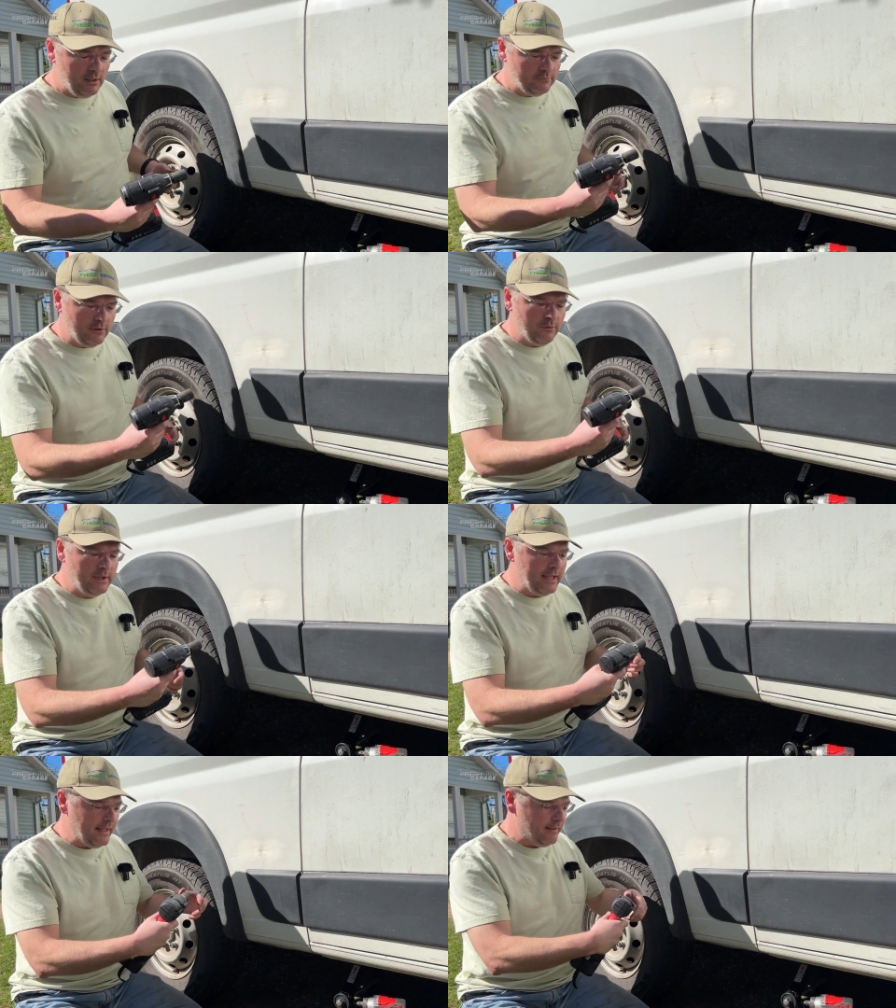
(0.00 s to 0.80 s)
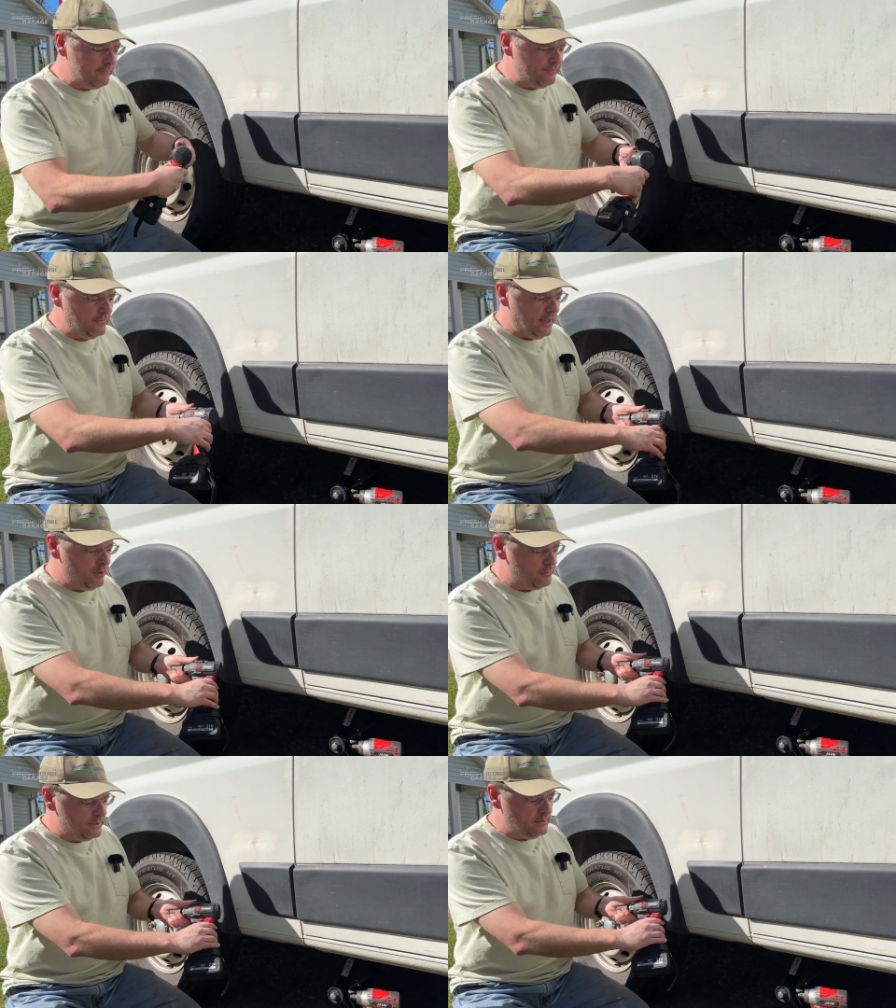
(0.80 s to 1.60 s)
So we have
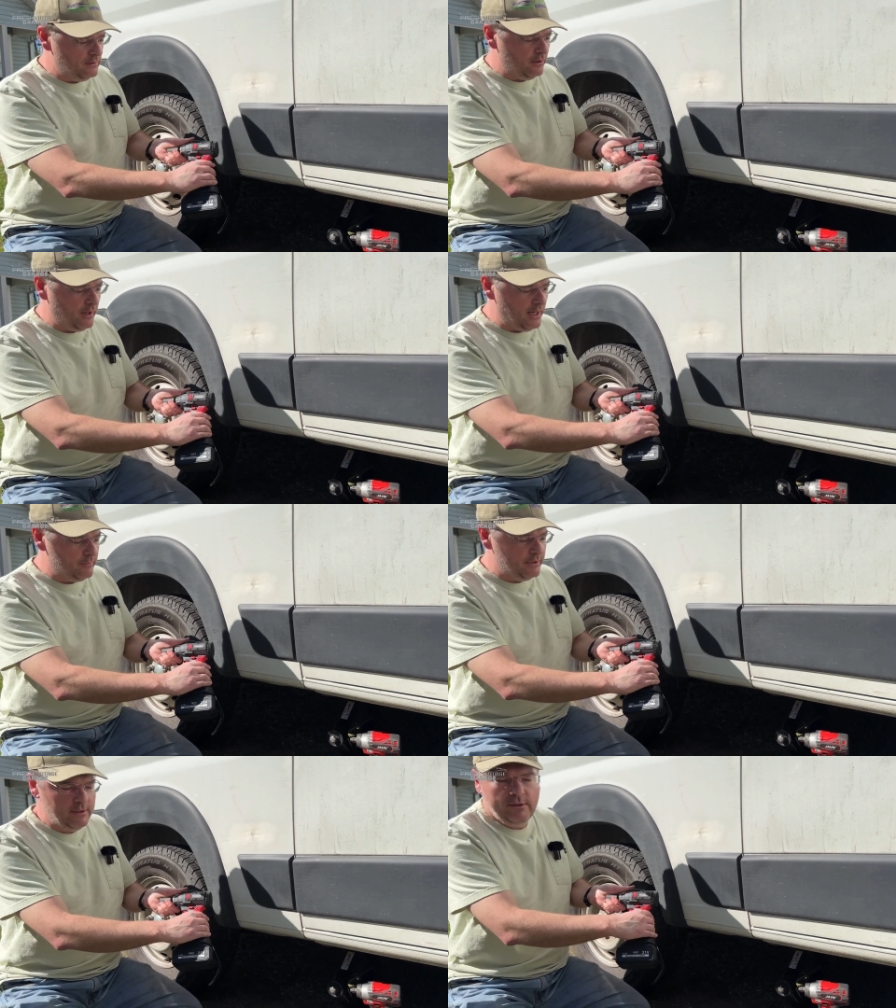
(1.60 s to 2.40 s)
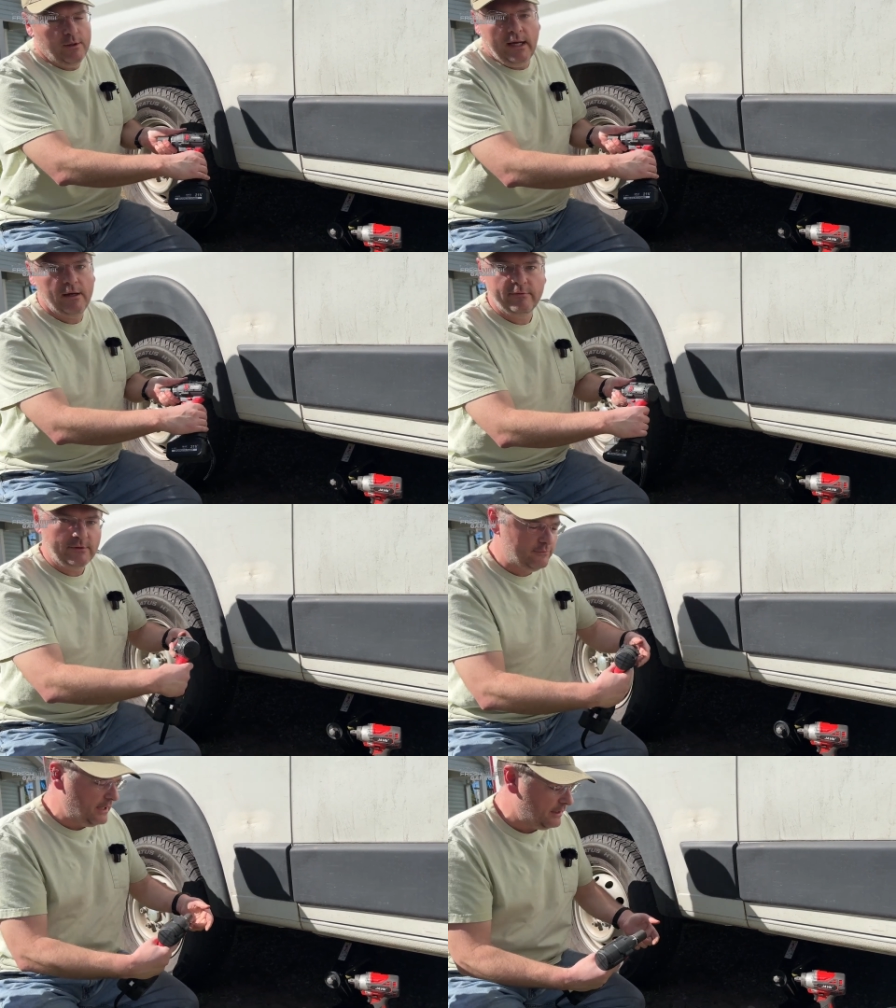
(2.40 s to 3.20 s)
AOBIN or however you
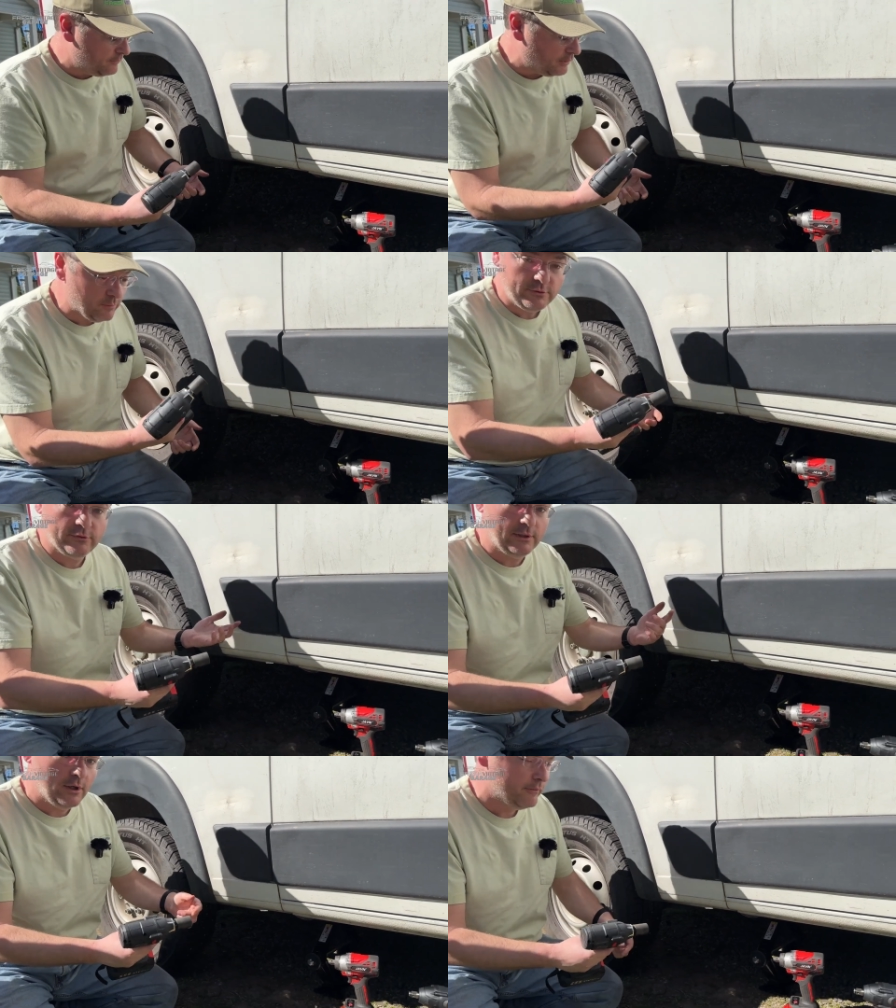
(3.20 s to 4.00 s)
say it, but we're just going to go